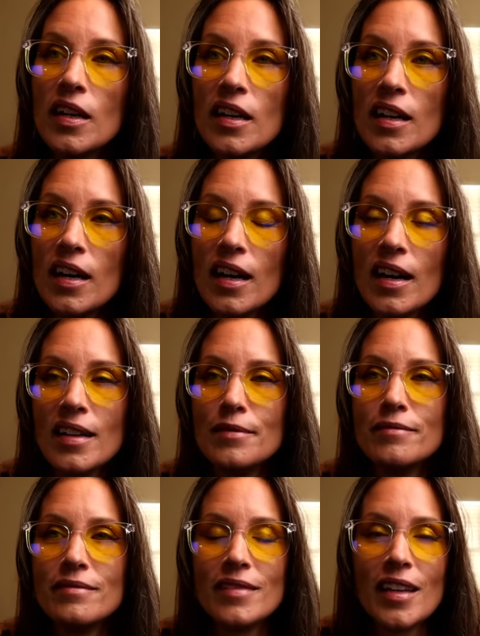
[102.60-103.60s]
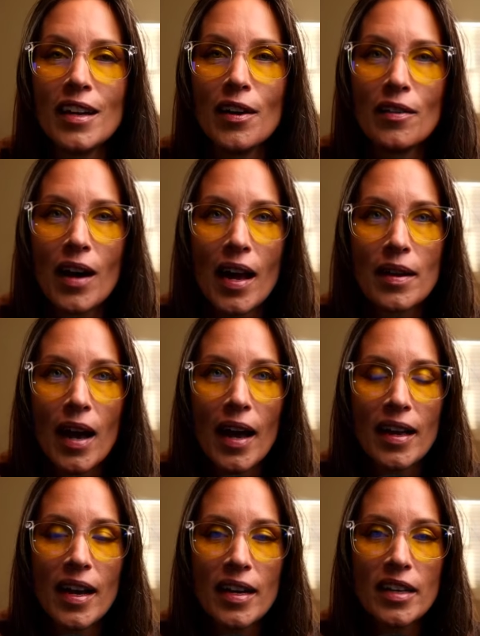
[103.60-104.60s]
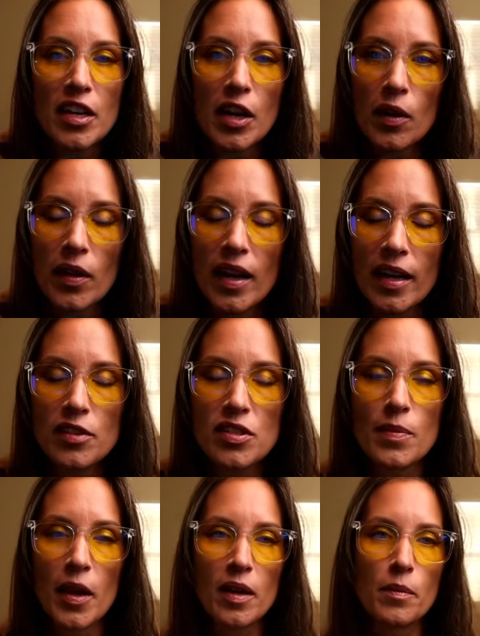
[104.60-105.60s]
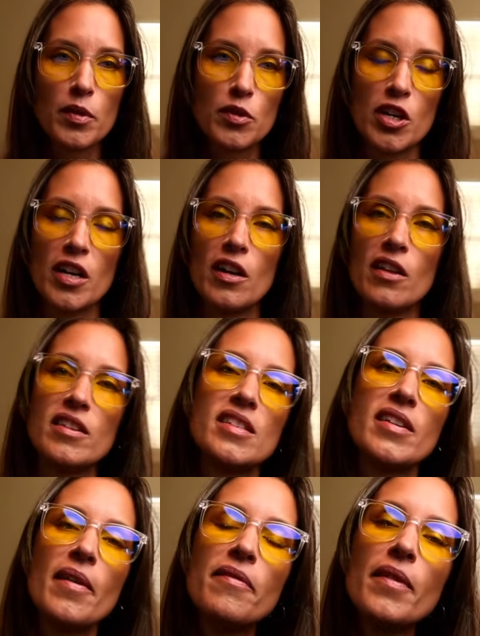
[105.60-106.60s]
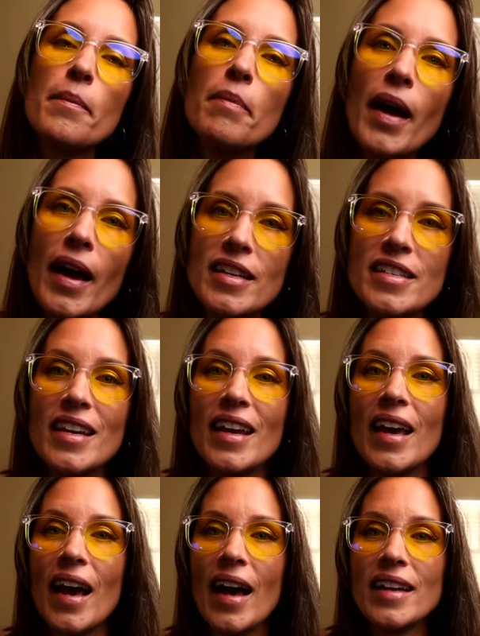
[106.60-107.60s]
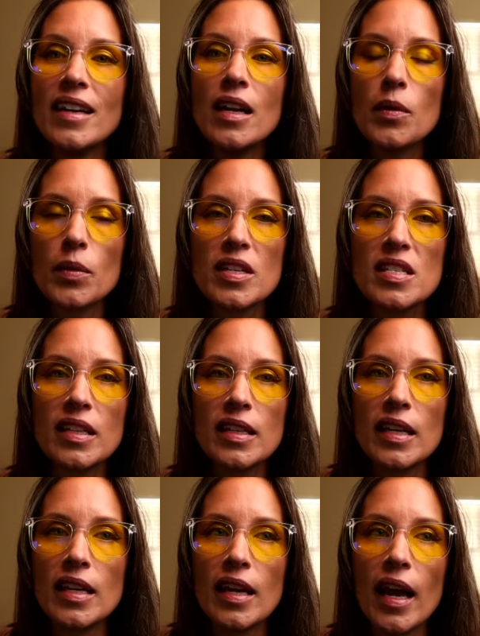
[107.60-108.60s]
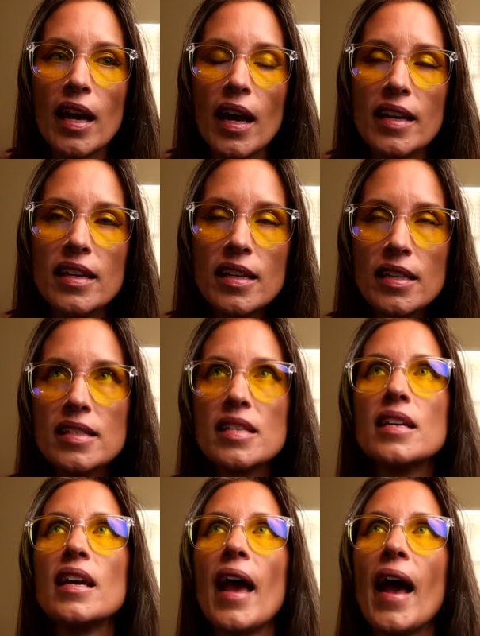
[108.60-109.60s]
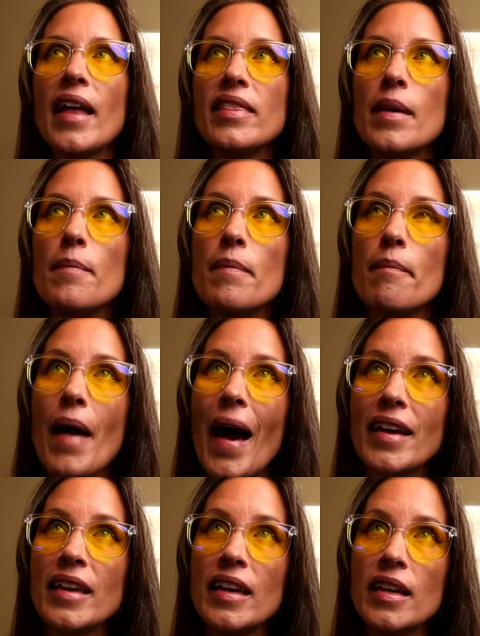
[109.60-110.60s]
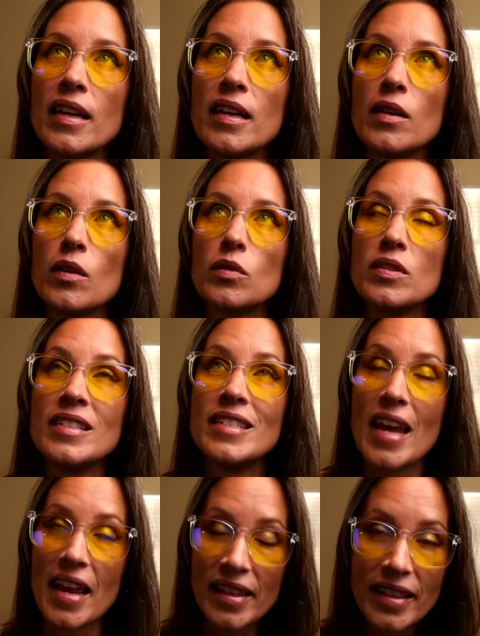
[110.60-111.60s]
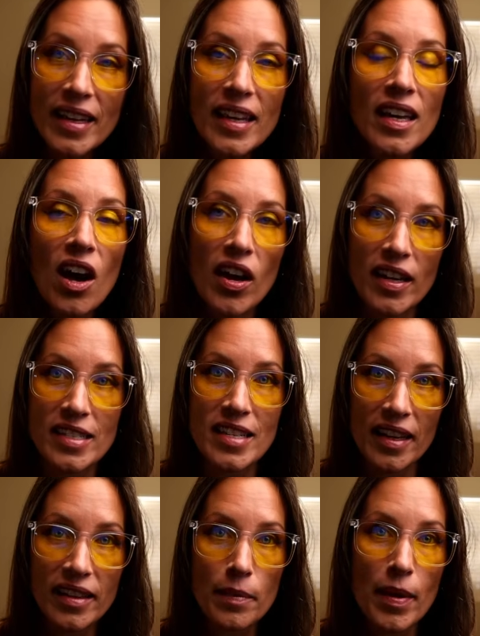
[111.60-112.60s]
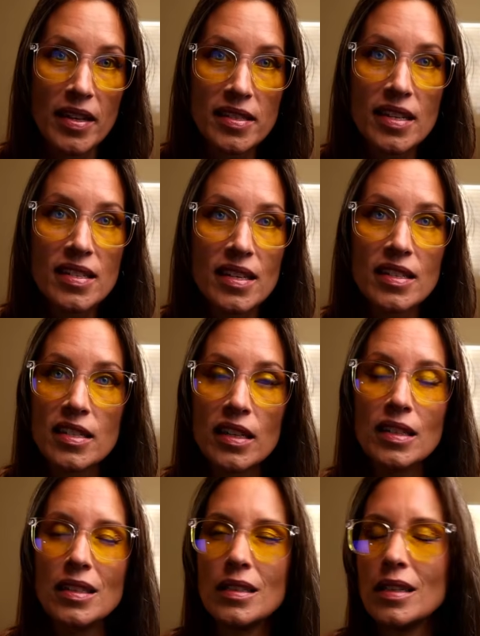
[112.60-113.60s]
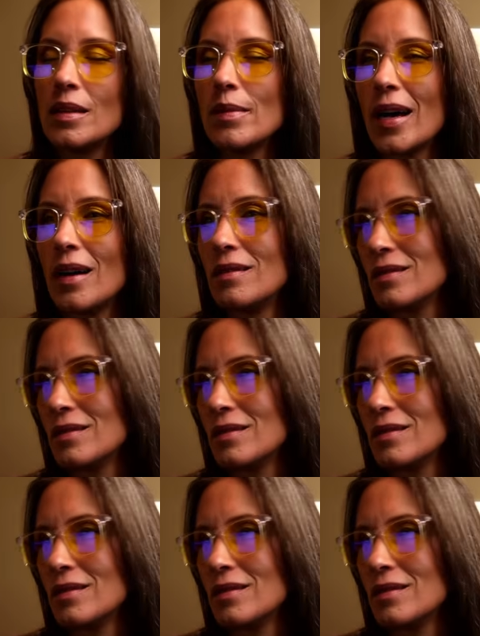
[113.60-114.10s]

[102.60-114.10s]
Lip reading: I kind of know, and I used to make kombucha and all this stuff, but I didn't add them back in daily on a daily basis until about,